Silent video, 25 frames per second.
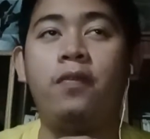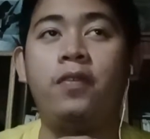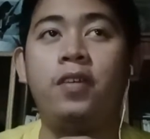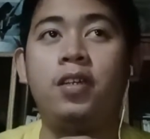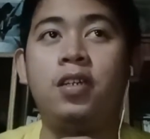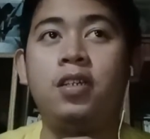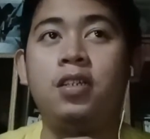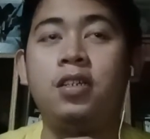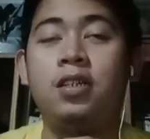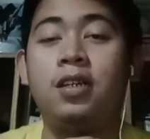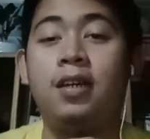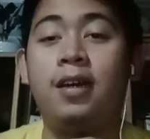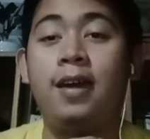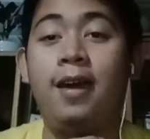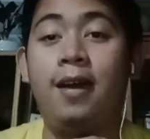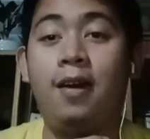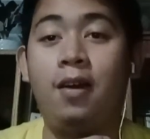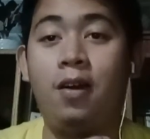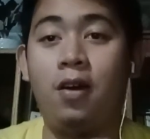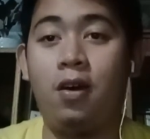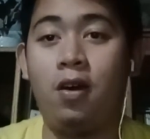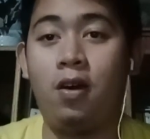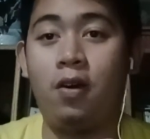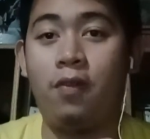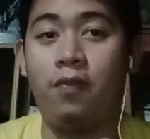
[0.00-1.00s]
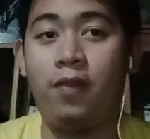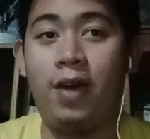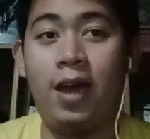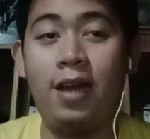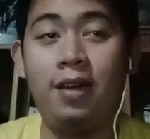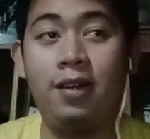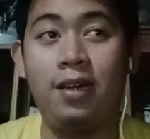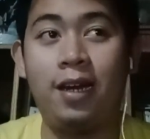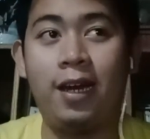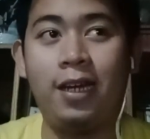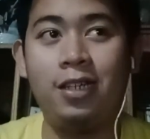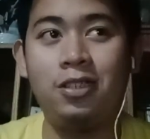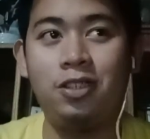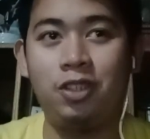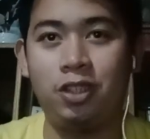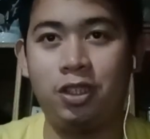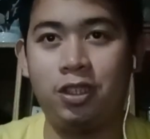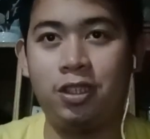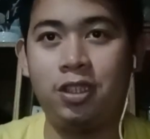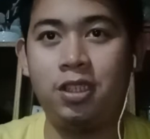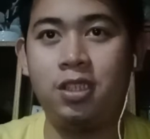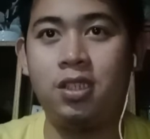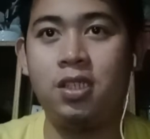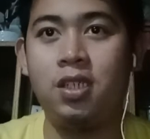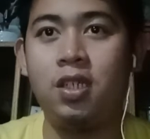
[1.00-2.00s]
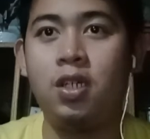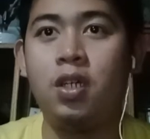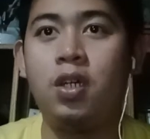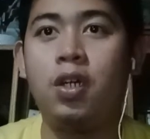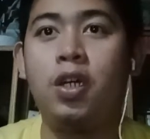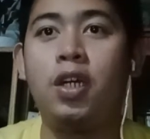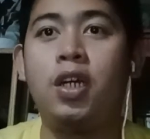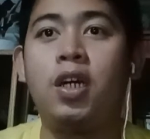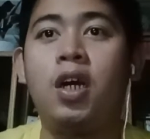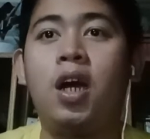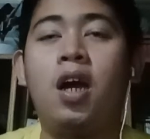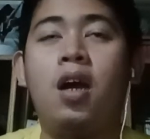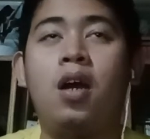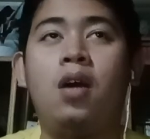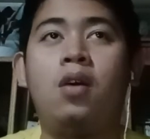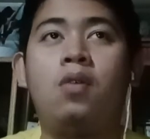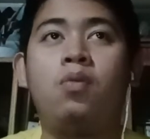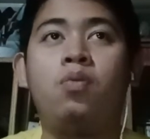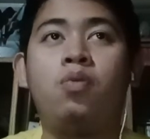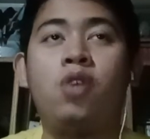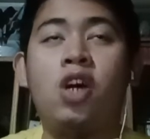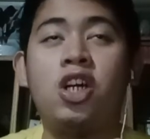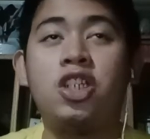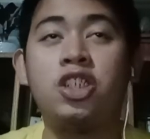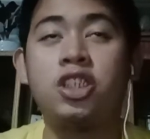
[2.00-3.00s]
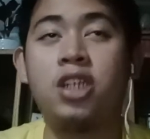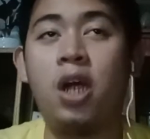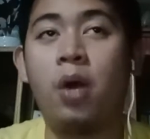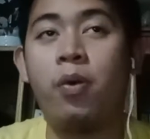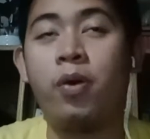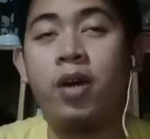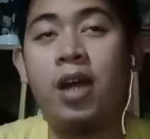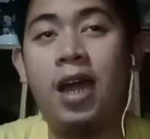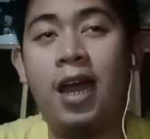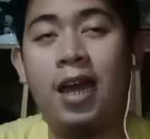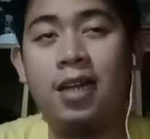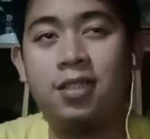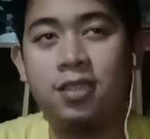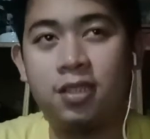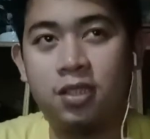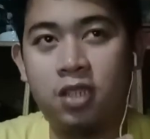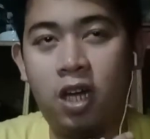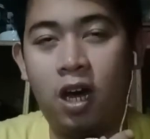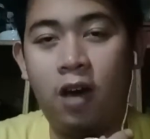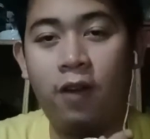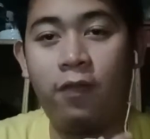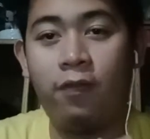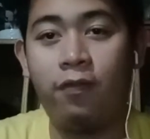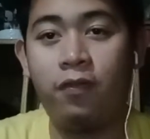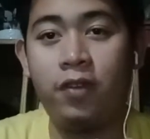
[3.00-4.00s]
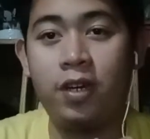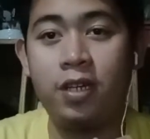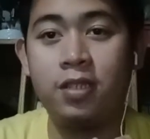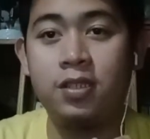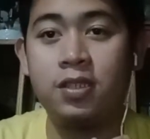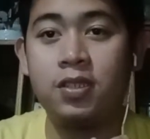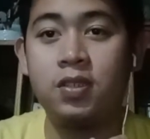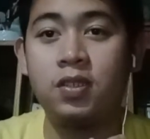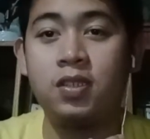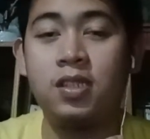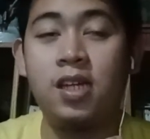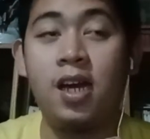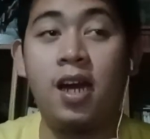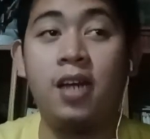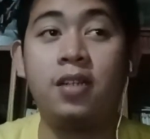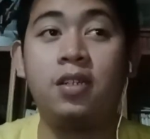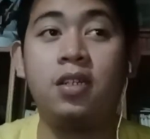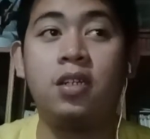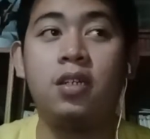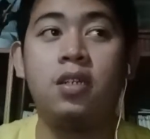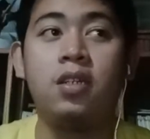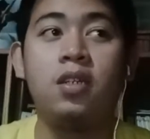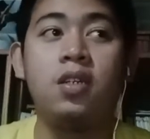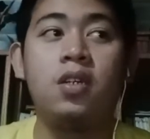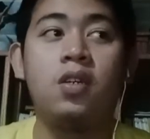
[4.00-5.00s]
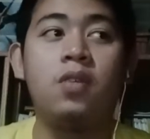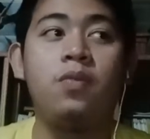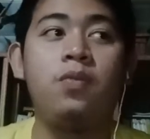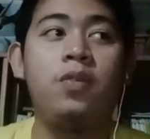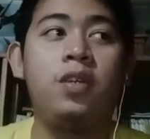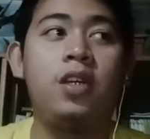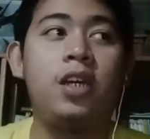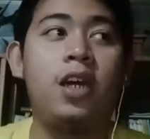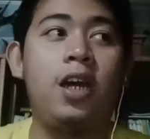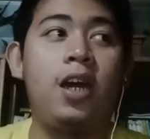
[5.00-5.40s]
wash our hands often so that we can raise the possible